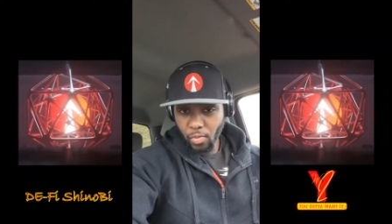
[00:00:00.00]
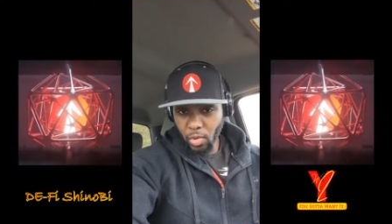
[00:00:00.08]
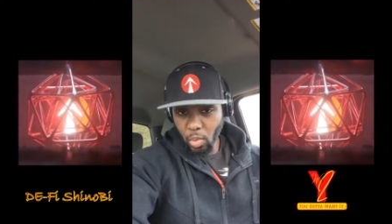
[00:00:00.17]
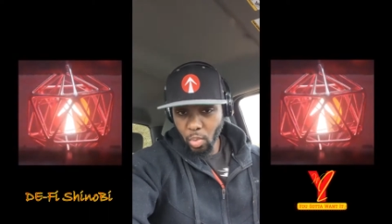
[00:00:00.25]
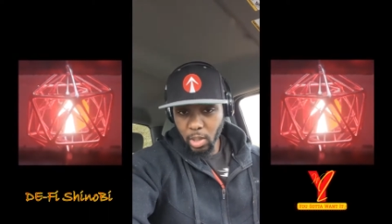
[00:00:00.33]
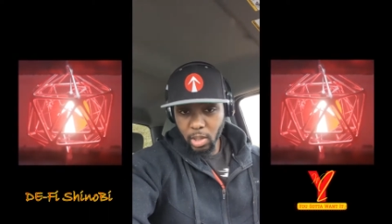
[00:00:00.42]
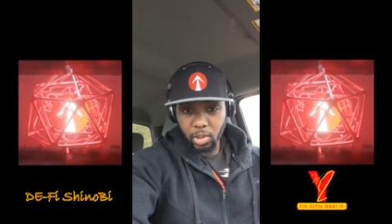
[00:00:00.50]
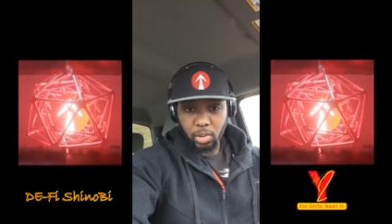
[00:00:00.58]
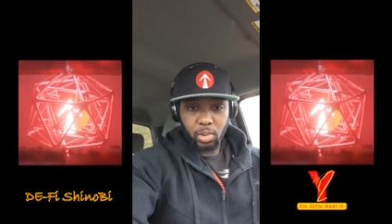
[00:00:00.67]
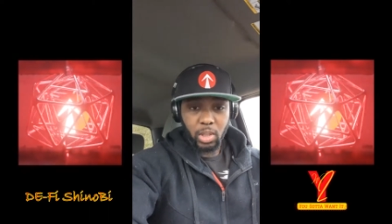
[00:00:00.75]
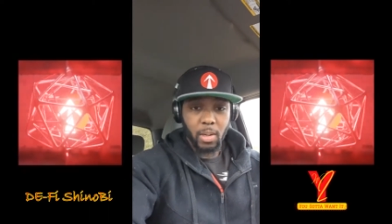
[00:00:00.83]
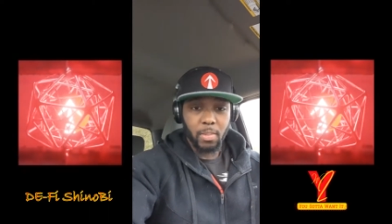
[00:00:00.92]
if you want to do
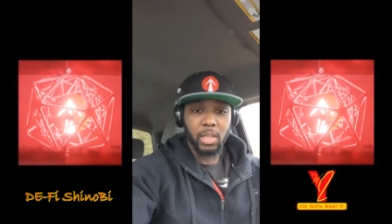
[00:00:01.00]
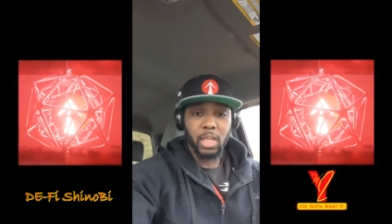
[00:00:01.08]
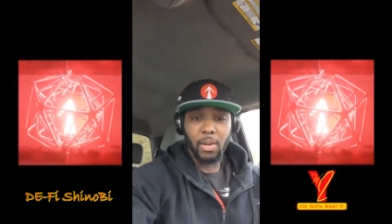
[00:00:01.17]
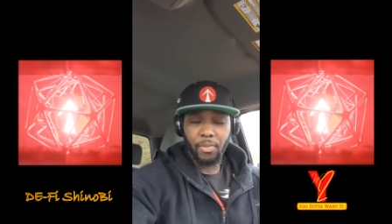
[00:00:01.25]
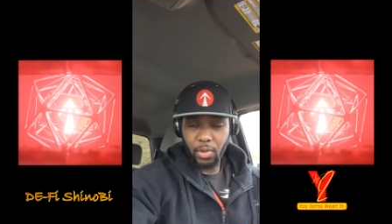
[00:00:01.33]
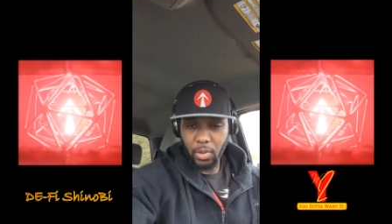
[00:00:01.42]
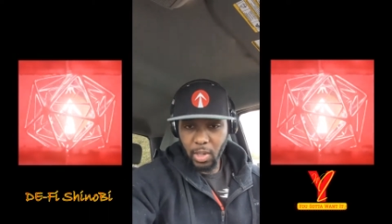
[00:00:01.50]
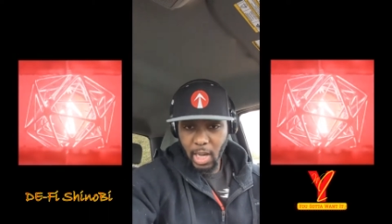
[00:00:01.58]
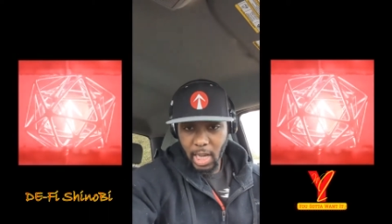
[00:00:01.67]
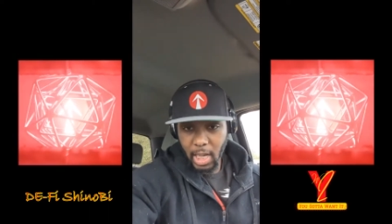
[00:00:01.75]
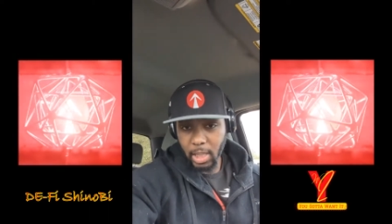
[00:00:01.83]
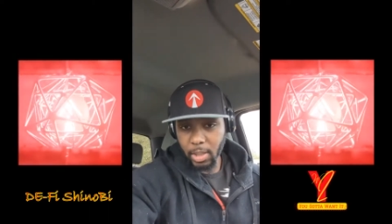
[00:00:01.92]
something different, you
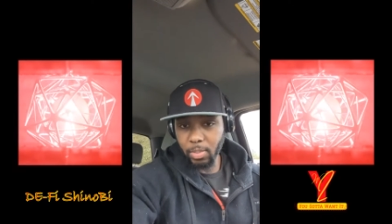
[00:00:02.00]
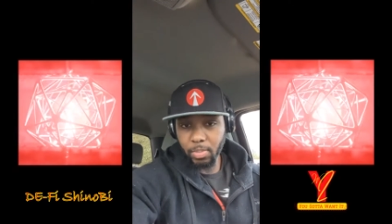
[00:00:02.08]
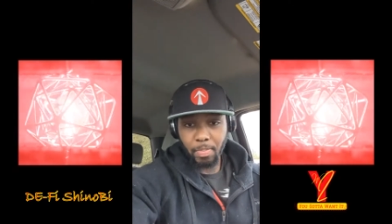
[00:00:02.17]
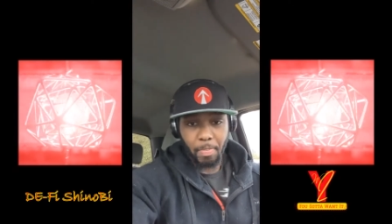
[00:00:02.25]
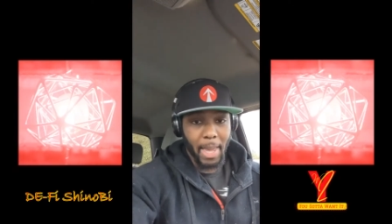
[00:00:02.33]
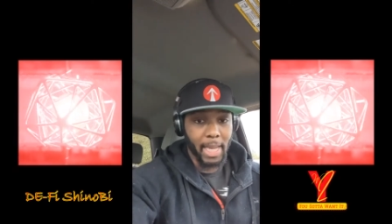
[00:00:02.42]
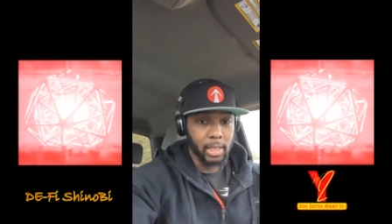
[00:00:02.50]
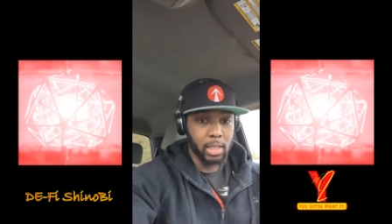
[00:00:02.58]
got to make